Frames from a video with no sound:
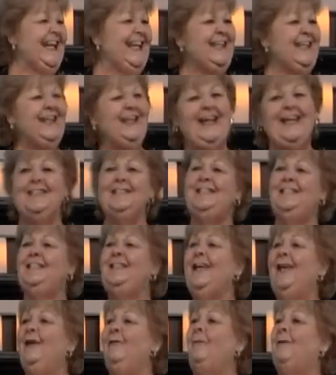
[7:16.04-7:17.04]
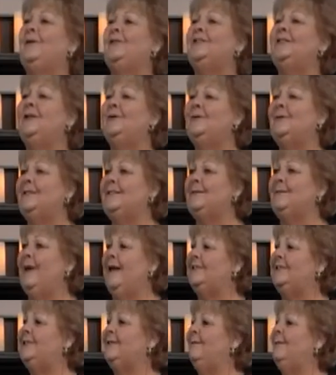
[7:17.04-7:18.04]
you get to take personal
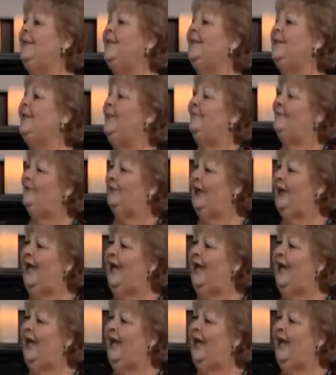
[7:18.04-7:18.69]
responsibility for